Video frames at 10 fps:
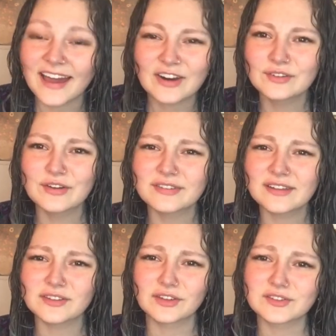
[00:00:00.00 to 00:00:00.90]
don't know if it
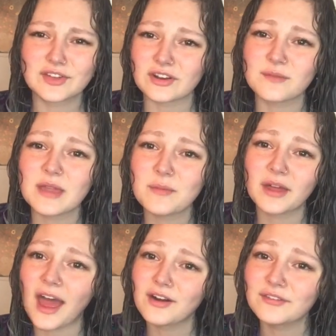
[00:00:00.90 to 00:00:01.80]
even looks good on me, but
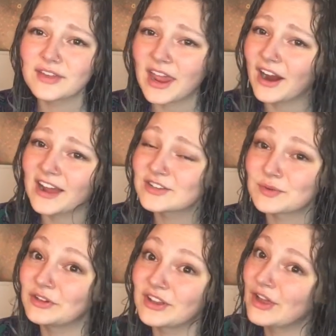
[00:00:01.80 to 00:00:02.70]
I don't even care. I just
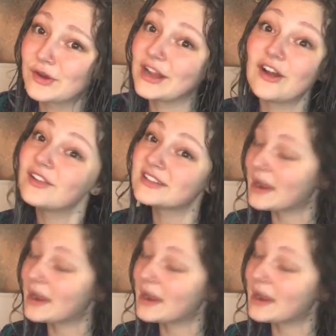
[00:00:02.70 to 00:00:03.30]
want to look at green all the time.